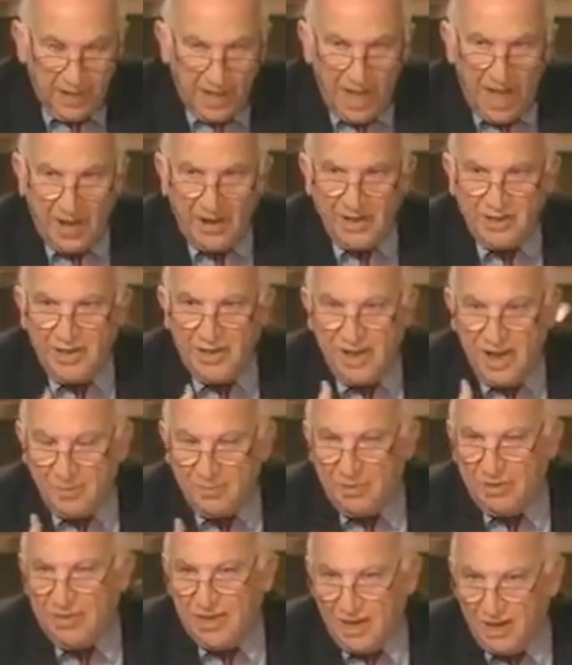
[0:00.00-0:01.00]
How could the
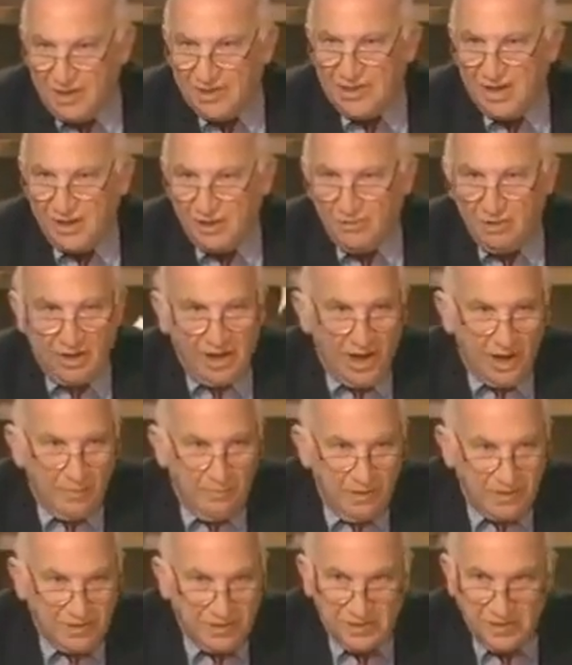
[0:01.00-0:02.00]
government tell us how to run
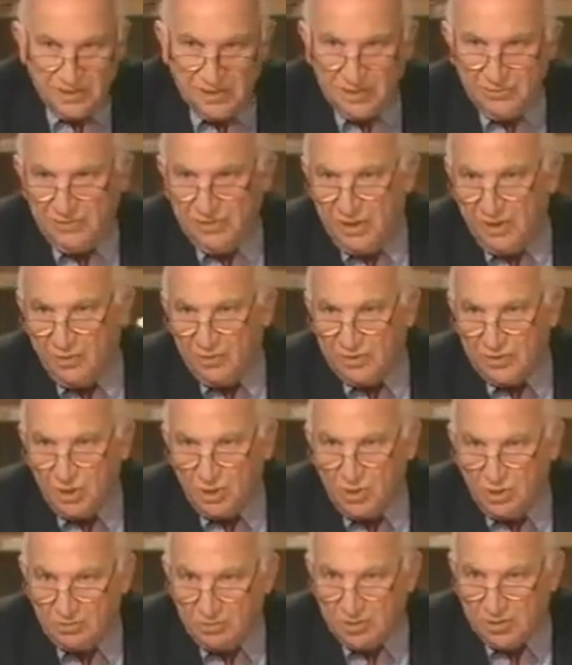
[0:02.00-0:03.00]
our businesses if they were
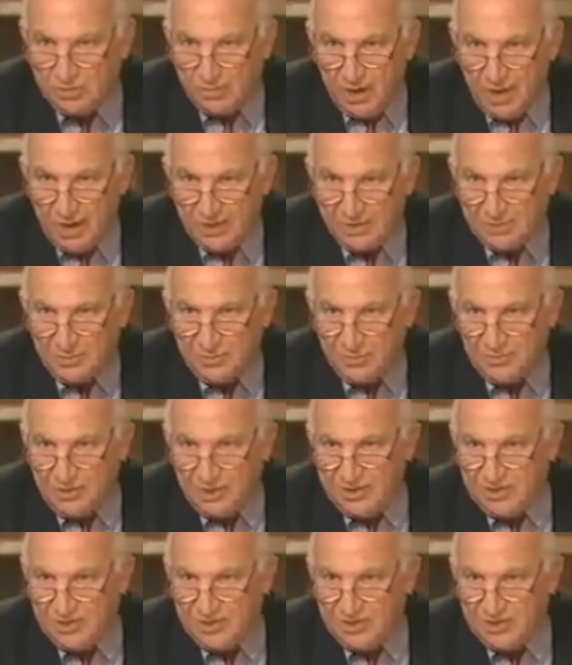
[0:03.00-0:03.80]
so irresponsible?